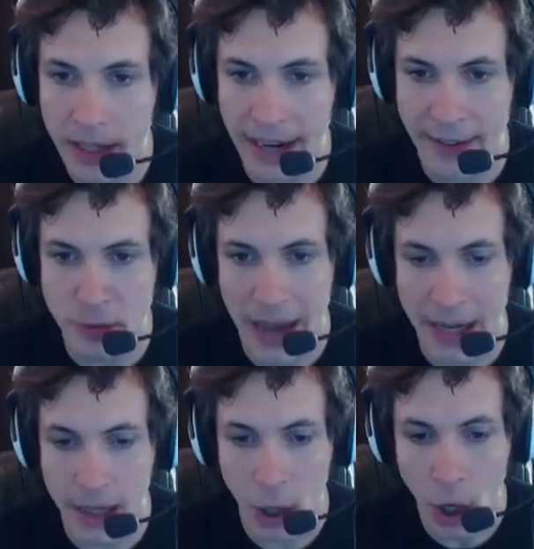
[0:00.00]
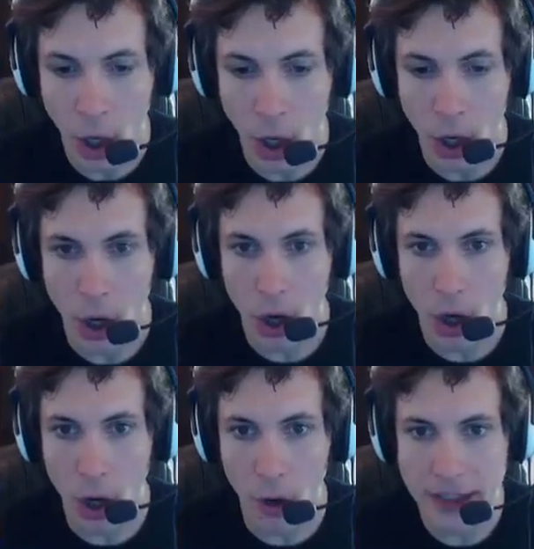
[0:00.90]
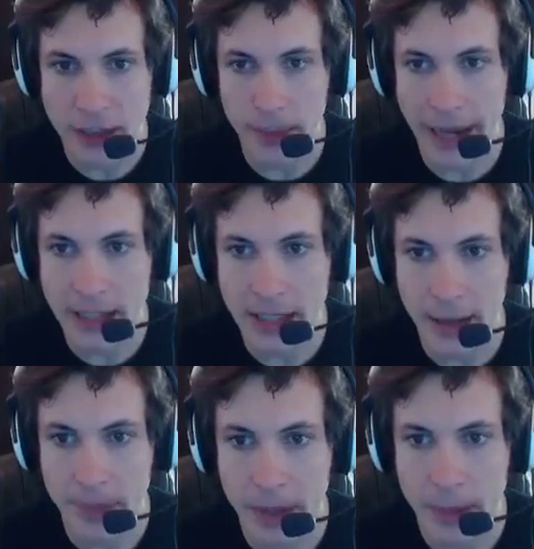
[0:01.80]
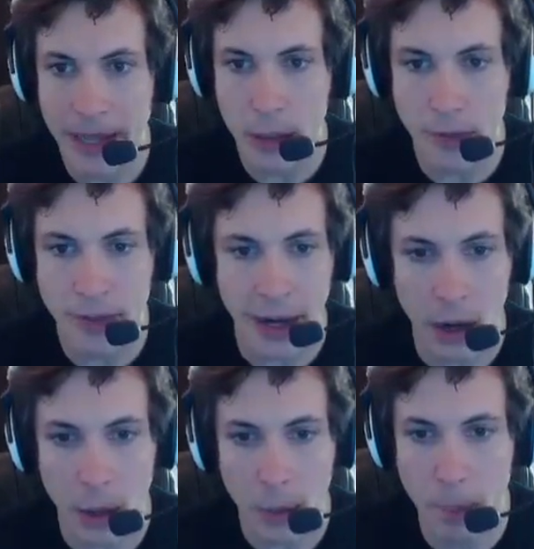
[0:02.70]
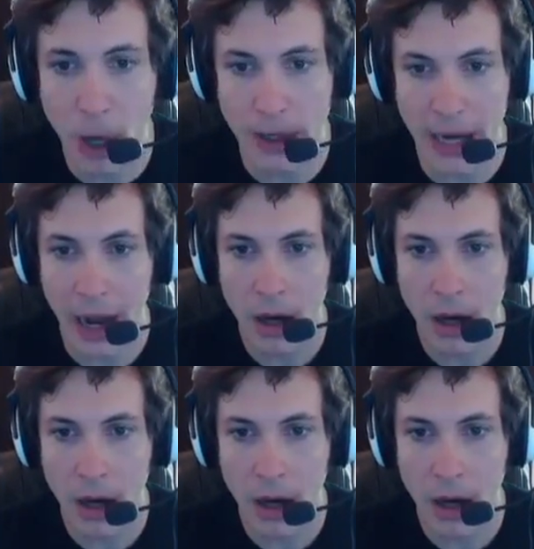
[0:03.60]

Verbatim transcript: Can I have those back? Oh, that's amazing. Pig, look over there. Boom!